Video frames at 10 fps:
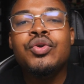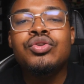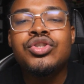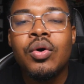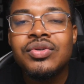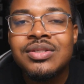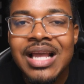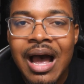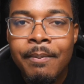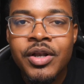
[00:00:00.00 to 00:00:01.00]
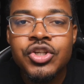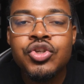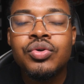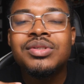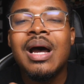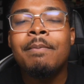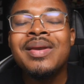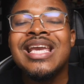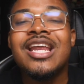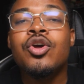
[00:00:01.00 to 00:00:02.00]
You don't stop because you don't
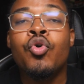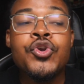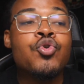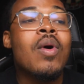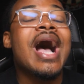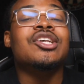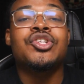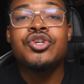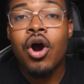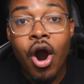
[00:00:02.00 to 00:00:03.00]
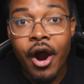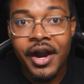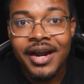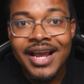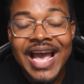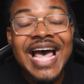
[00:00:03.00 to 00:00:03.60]
stop being who you actually are.